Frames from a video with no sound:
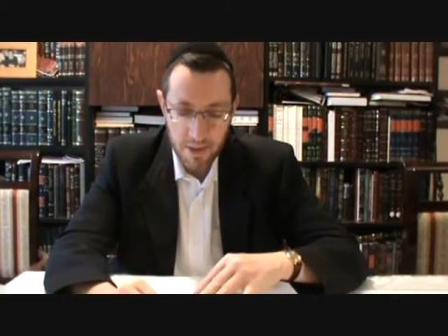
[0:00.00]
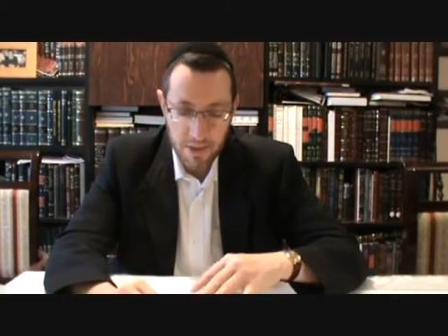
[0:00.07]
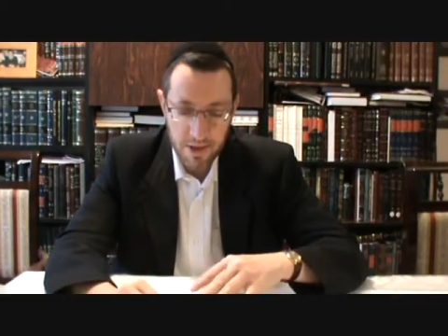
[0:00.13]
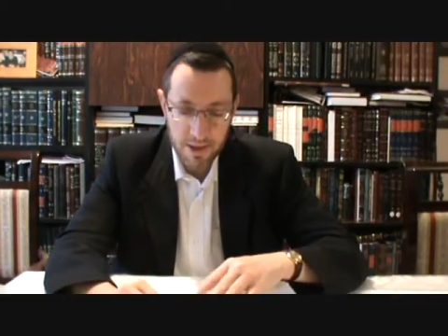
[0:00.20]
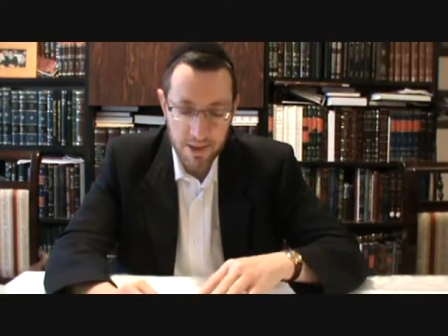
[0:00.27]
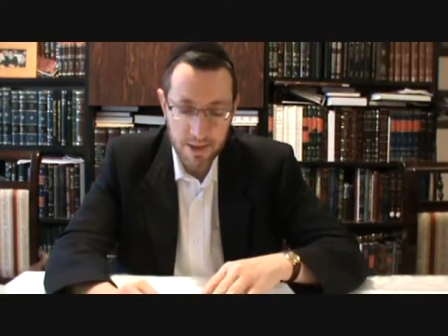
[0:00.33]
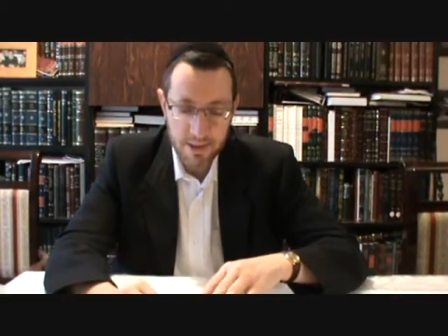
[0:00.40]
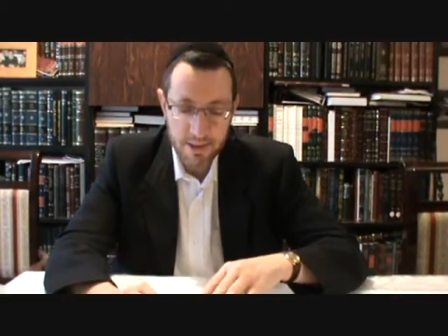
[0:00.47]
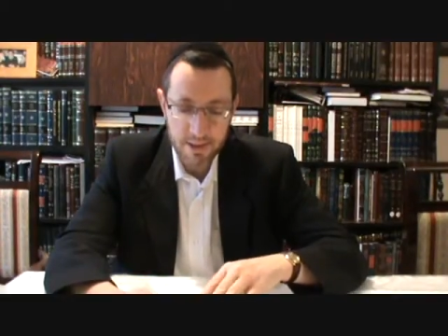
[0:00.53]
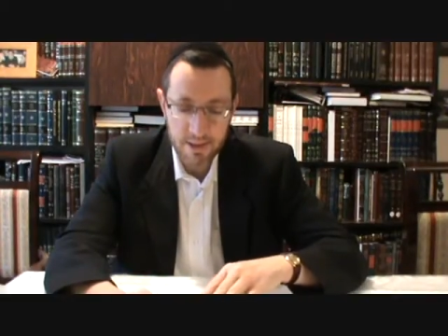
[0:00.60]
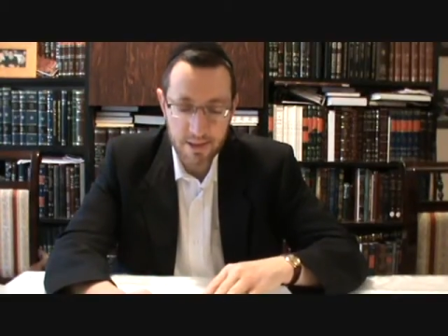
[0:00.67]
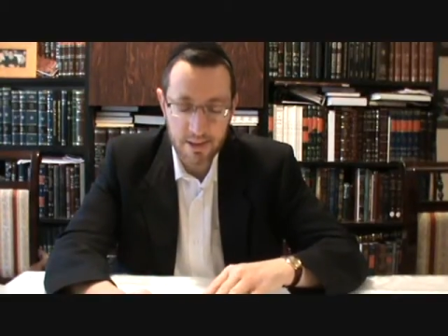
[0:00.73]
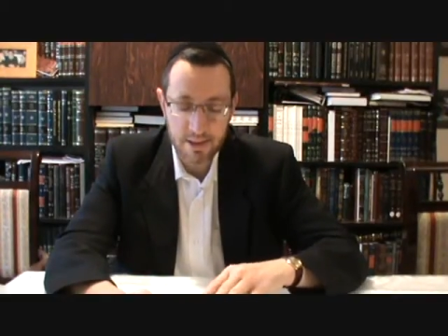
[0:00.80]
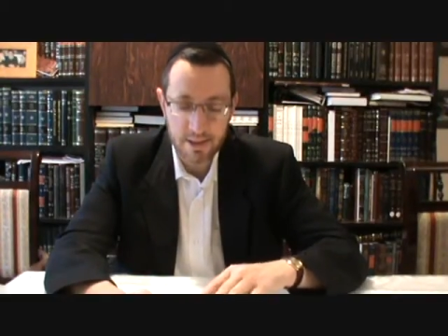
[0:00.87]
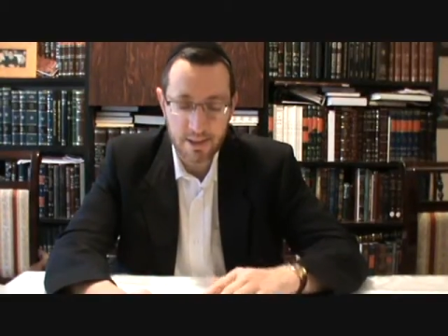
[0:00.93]
That
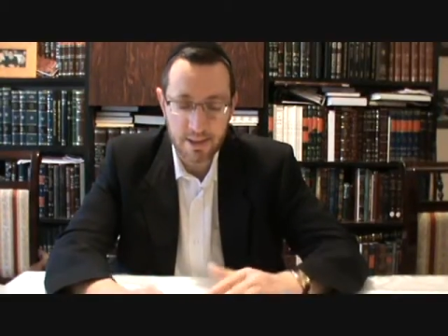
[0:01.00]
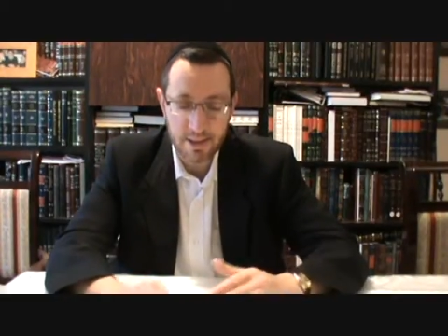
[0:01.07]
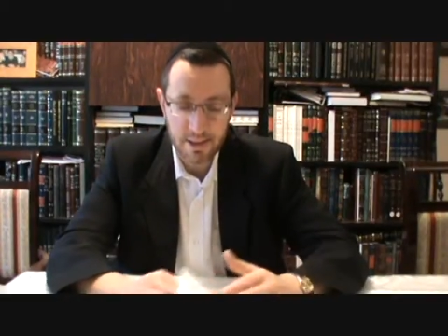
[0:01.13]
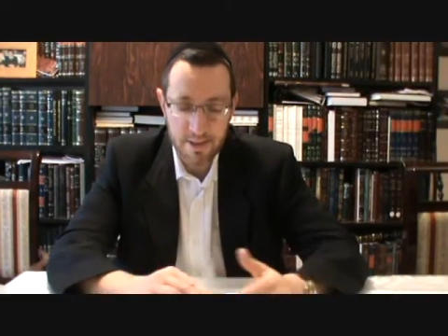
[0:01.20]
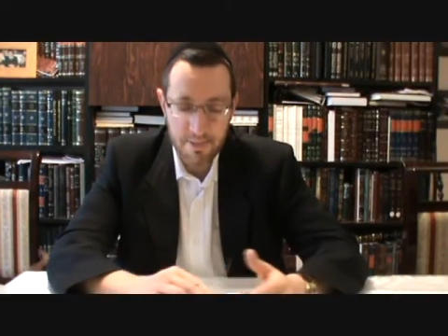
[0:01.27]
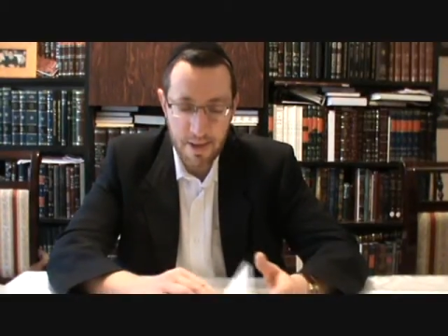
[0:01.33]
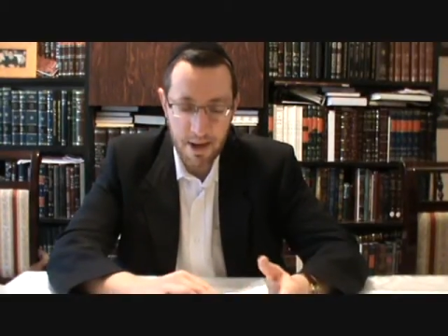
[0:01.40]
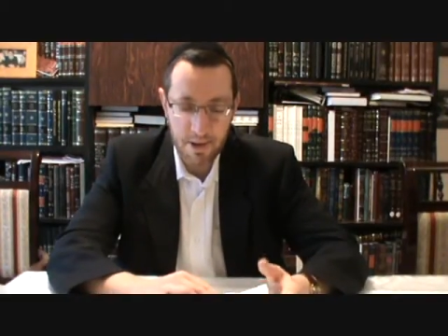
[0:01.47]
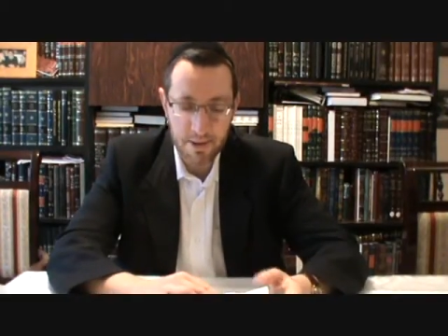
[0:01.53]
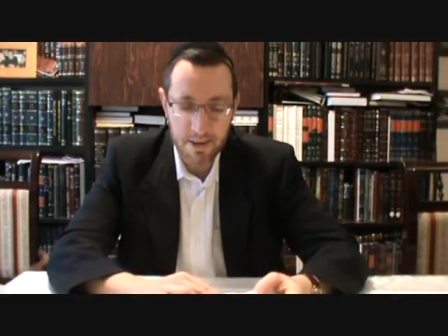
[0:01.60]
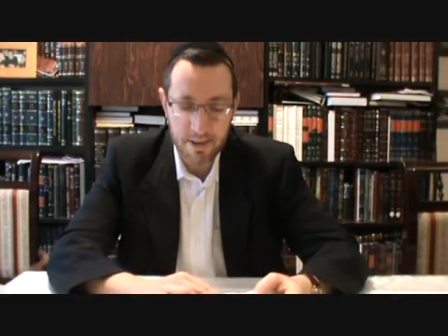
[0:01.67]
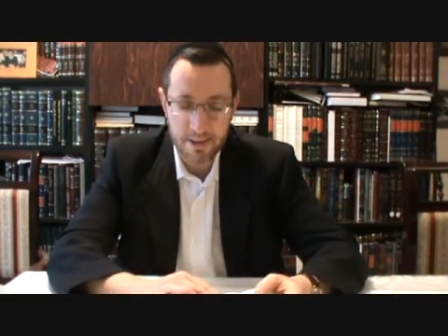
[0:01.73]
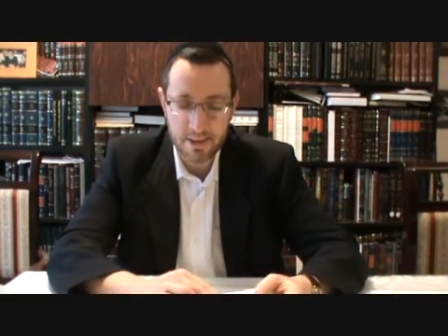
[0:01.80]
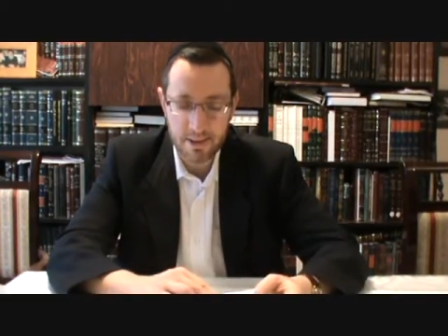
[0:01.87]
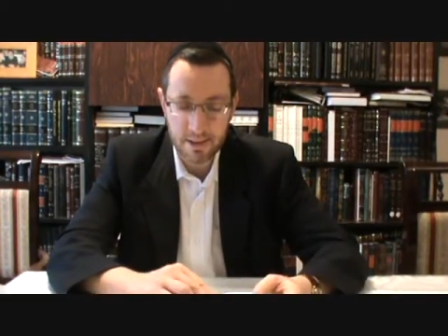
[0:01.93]
is, that it's the amount
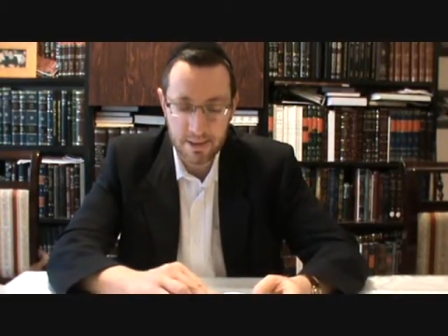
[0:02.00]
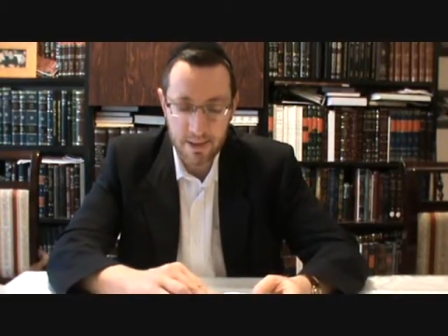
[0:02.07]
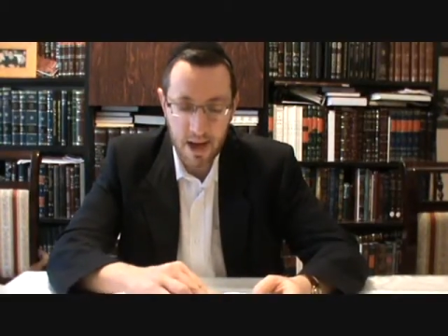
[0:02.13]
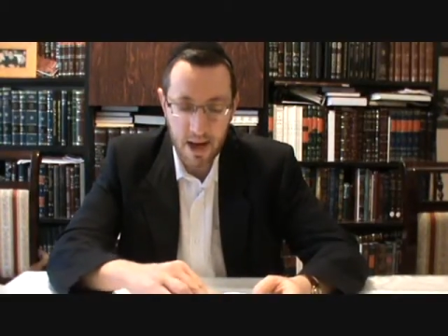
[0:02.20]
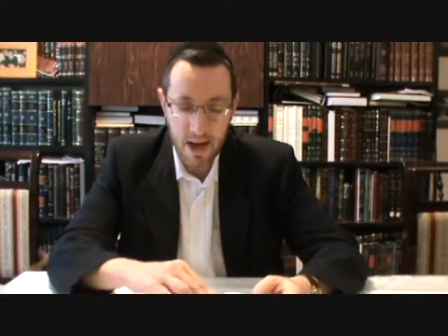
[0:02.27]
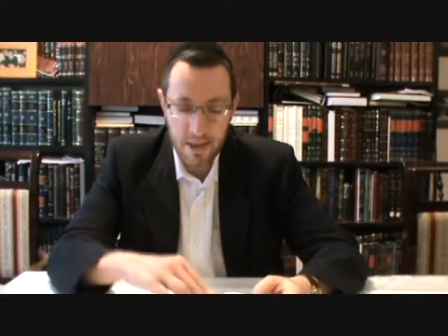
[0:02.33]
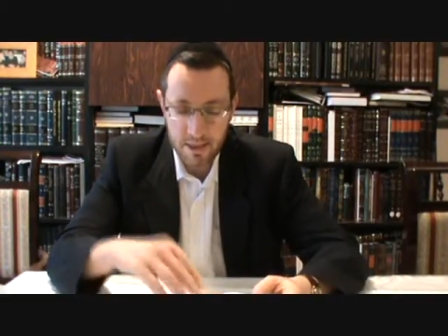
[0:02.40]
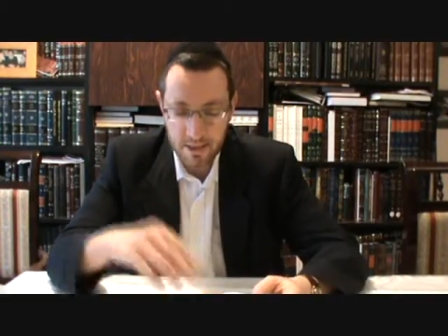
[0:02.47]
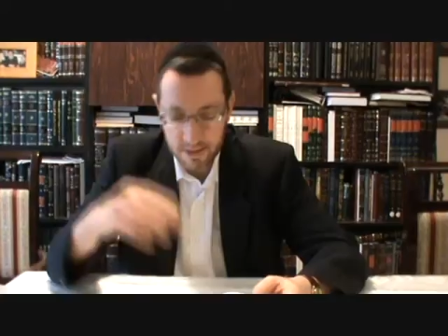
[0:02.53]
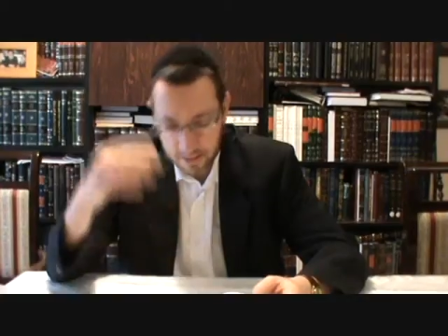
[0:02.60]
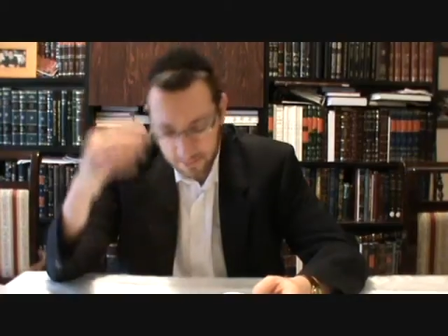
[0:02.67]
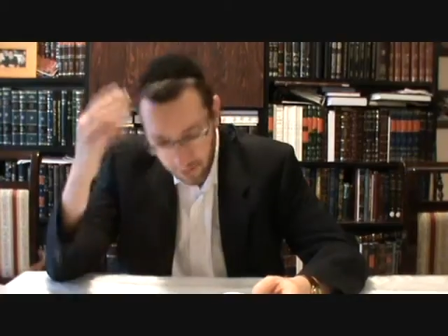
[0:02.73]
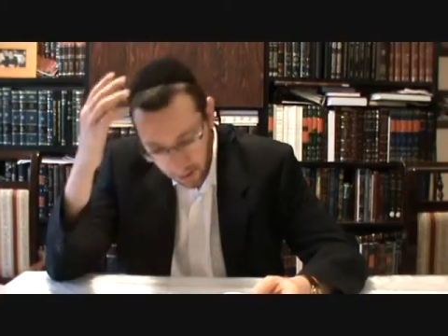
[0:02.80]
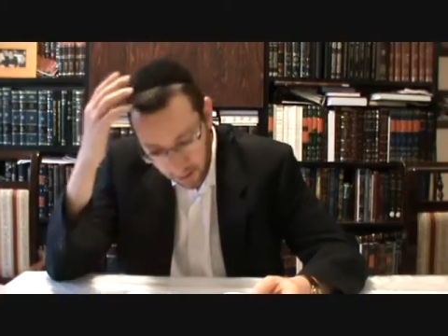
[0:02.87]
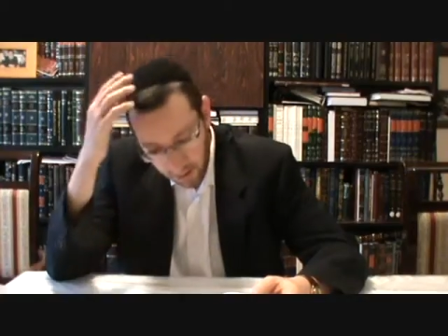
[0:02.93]
needed to dye the
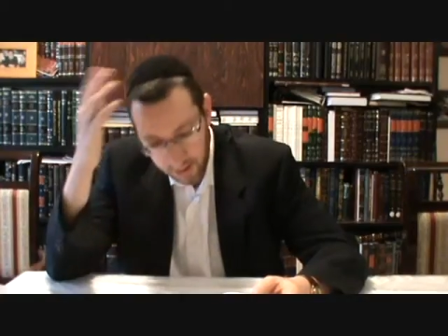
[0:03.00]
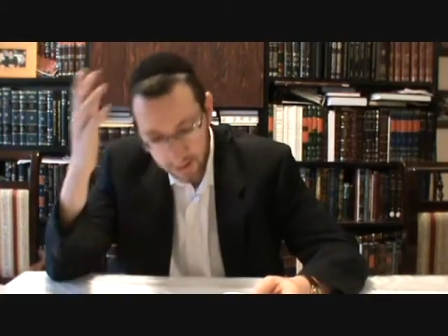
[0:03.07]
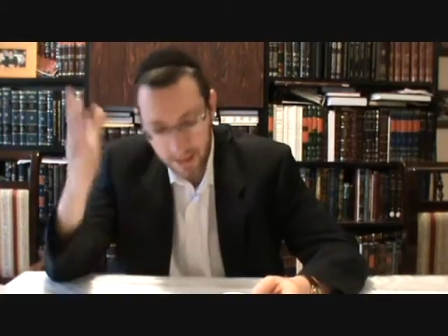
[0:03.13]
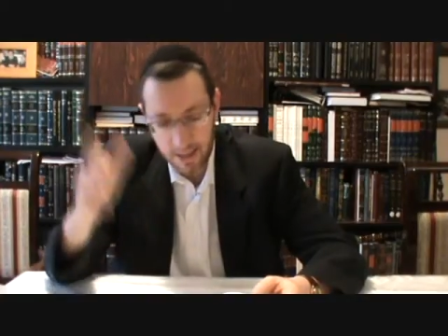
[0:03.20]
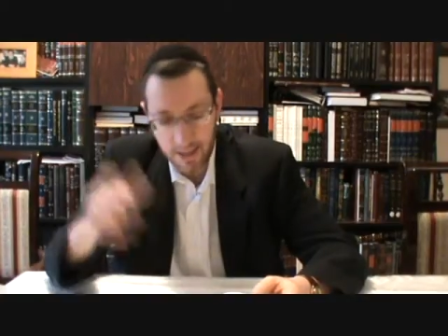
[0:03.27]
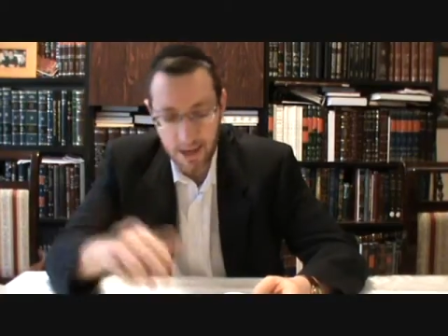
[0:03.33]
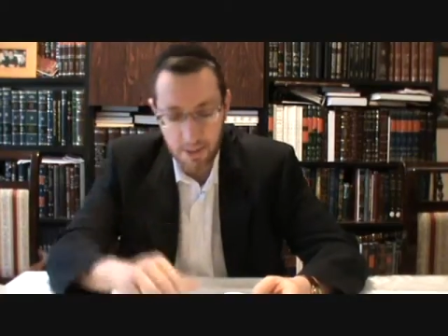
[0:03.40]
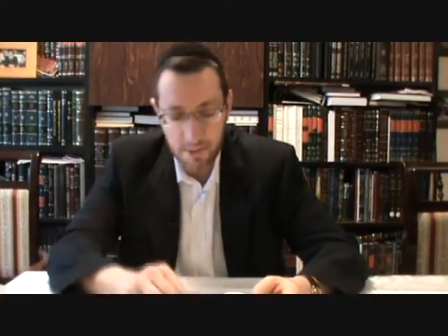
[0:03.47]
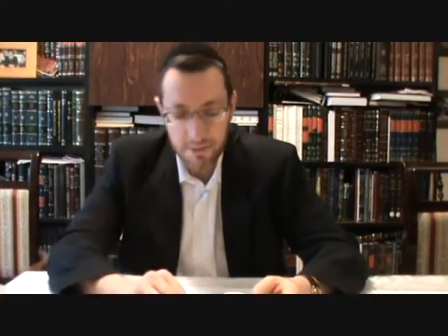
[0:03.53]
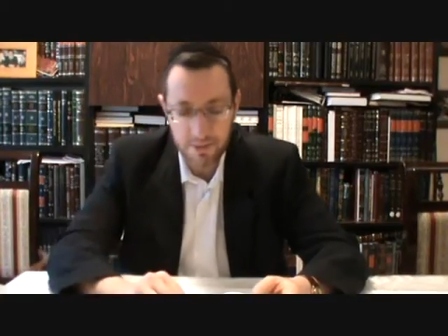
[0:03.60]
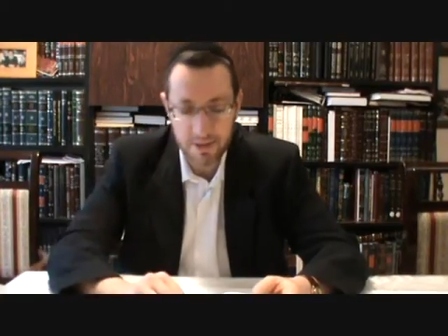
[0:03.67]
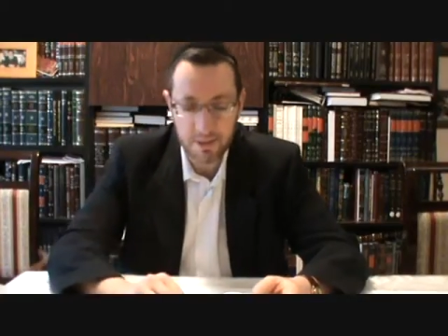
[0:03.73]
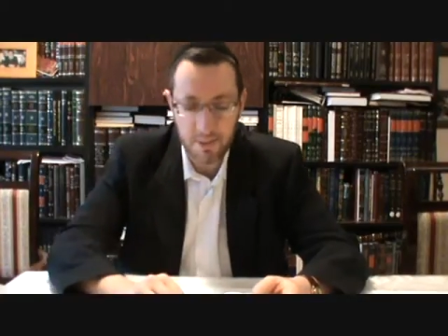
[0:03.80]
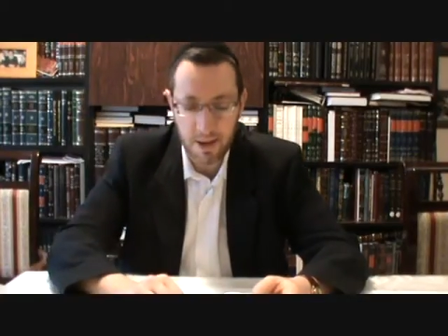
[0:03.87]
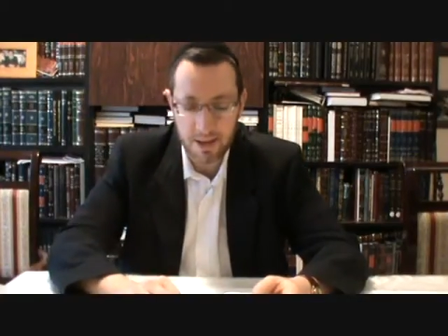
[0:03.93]
svacha ketana, like we've
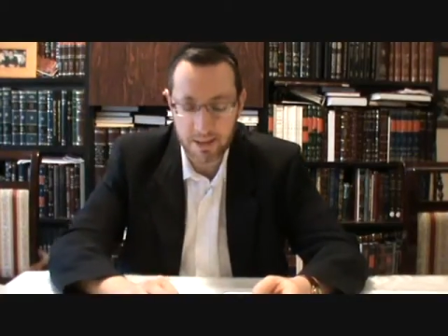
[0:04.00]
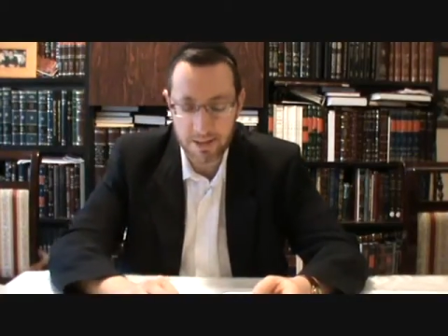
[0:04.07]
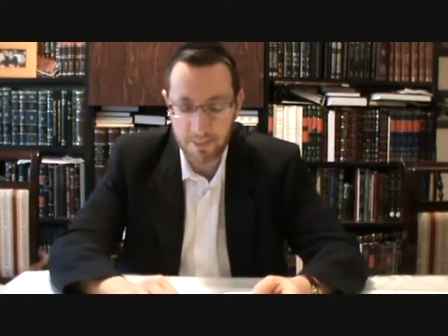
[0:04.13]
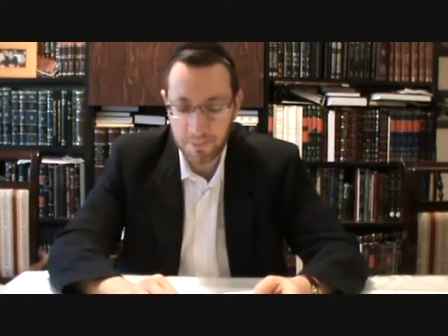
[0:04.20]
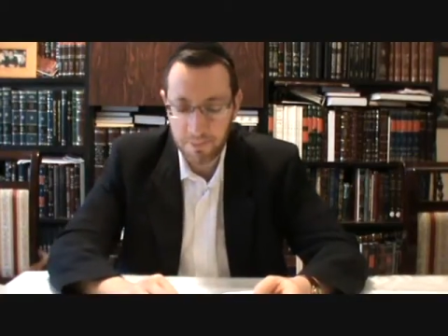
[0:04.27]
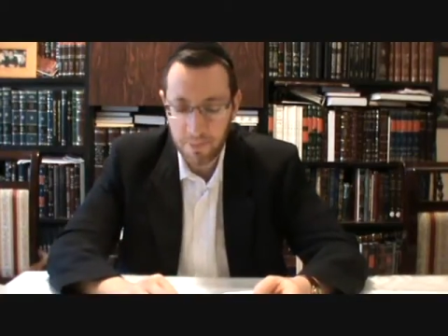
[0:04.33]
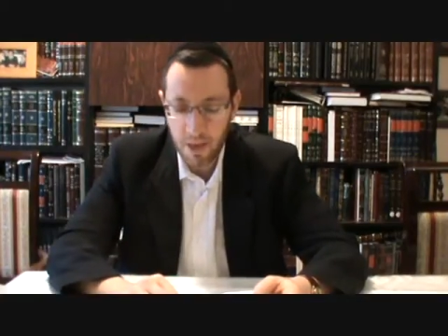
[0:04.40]
explained.